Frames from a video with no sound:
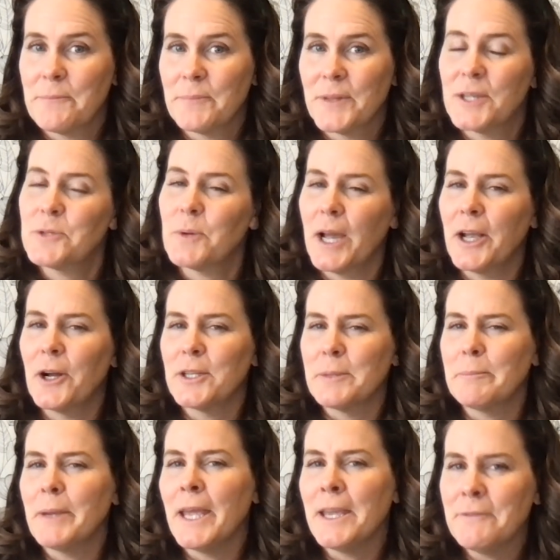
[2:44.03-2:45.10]
That's why I called it
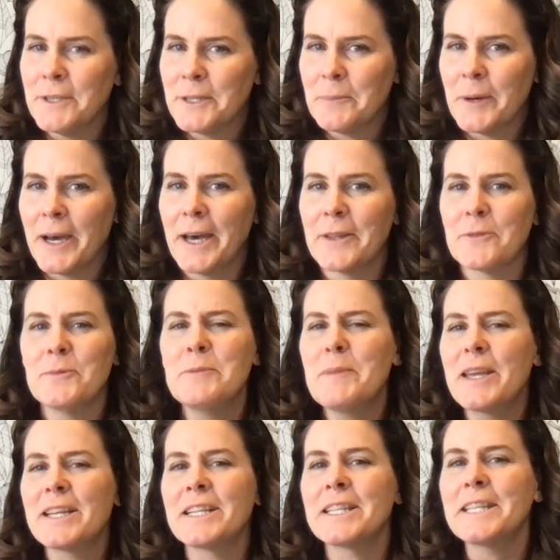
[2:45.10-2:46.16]
Paving the Path. We
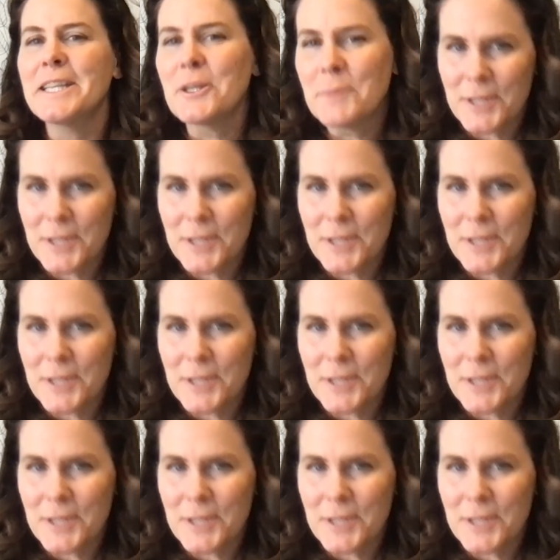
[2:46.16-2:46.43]
make it a little